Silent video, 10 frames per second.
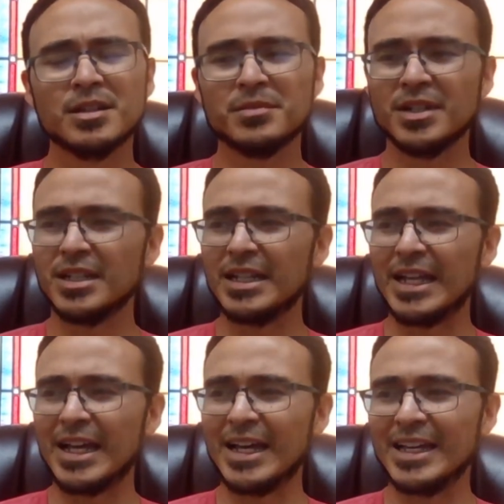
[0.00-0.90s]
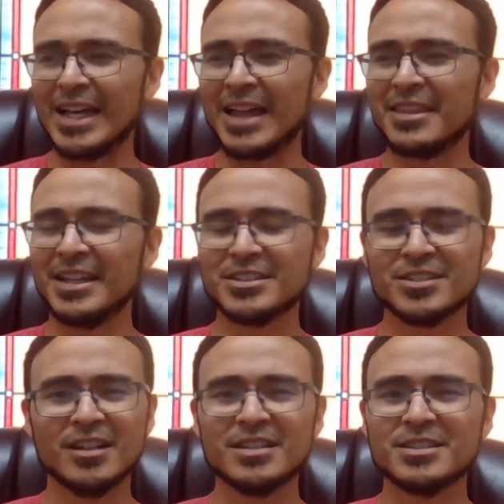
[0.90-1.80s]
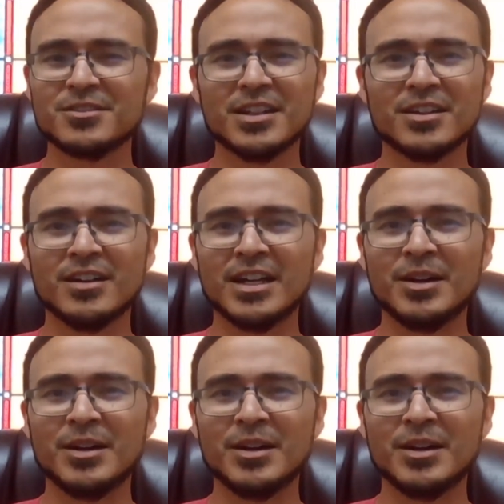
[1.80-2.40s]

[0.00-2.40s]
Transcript: but I think Shai Linne's right that I,